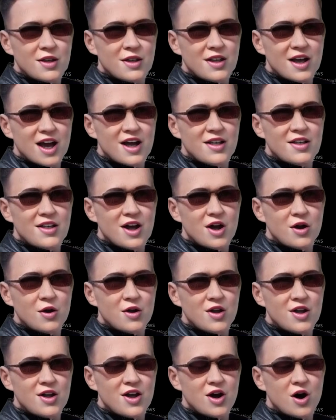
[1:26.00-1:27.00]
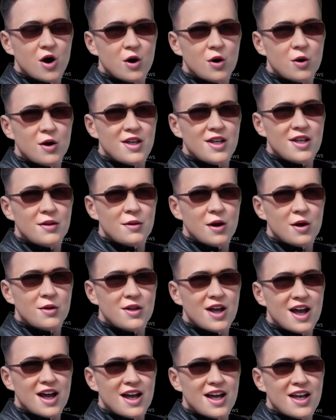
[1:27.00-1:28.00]
The next thing you should know is about
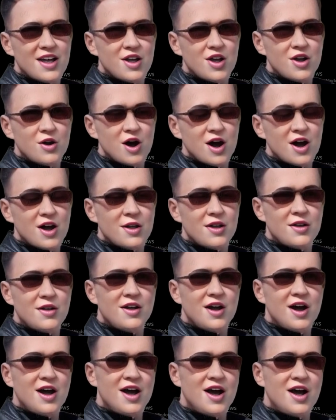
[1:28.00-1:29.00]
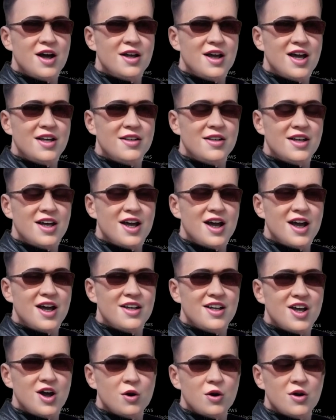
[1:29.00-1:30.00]
the init strength. Let's set it
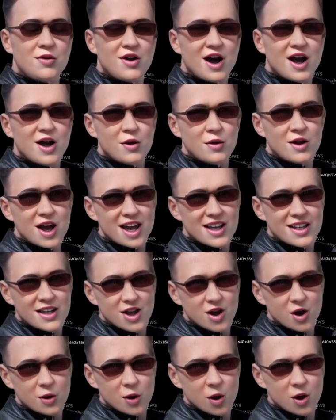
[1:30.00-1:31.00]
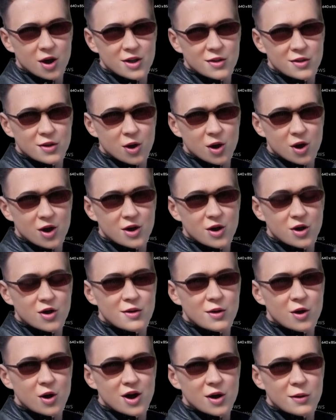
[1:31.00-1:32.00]
as lower value like 0.4 or
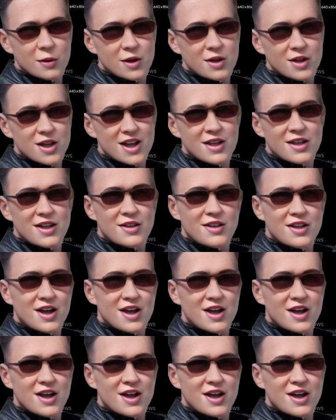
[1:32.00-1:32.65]
40%.